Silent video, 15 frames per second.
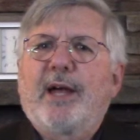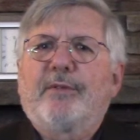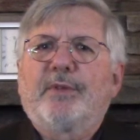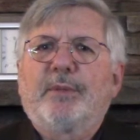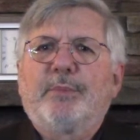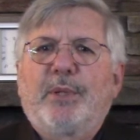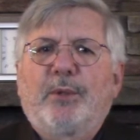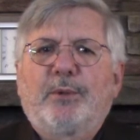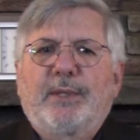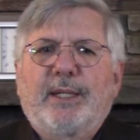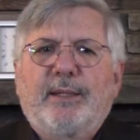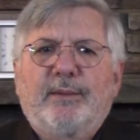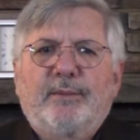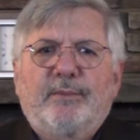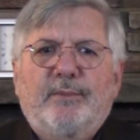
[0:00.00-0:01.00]
have the
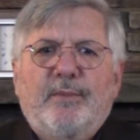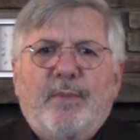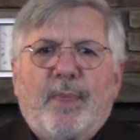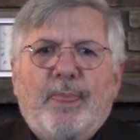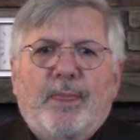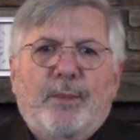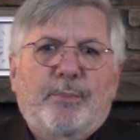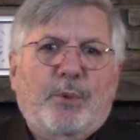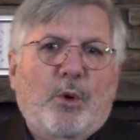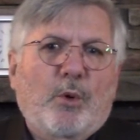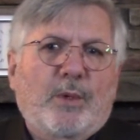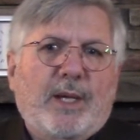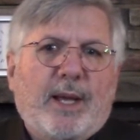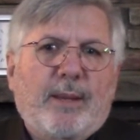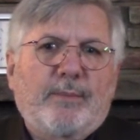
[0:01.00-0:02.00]
building, the
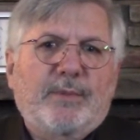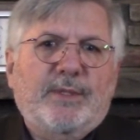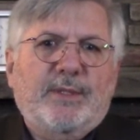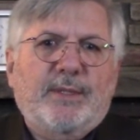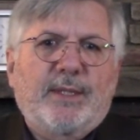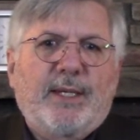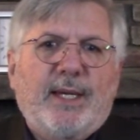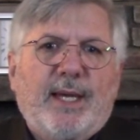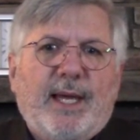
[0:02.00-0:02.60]
programs,